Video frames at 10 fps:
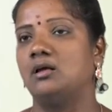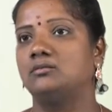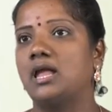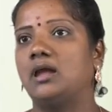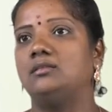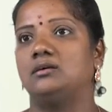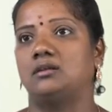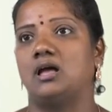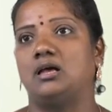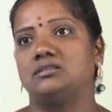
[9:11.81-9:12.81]

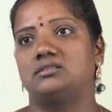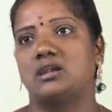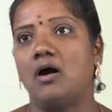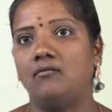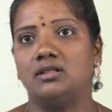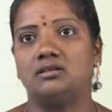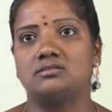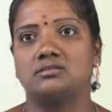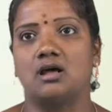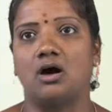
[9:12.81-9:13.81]
either as travelers
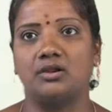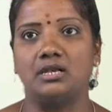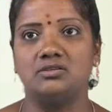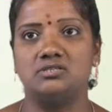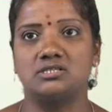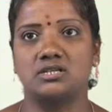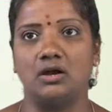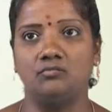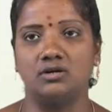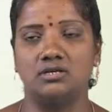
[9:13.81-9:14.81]
or religious
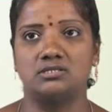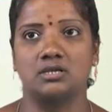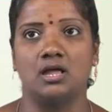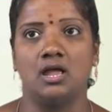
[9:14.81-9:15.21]
converts,